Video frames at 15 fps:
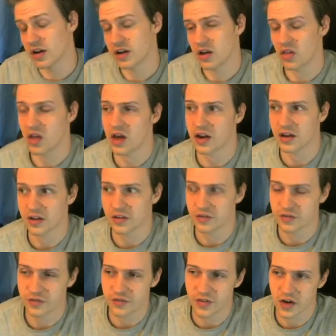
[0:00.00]
a lot
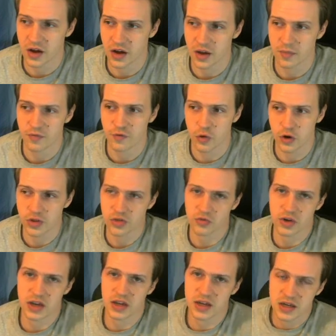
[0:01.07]
of
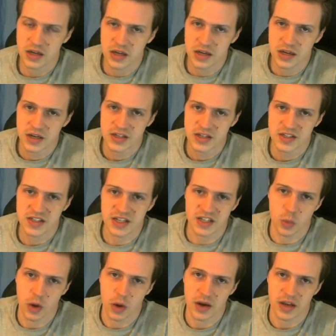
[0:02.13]
4-3,
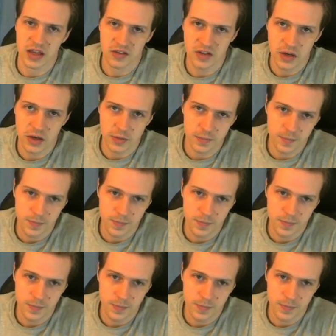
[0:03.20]
6-1 even.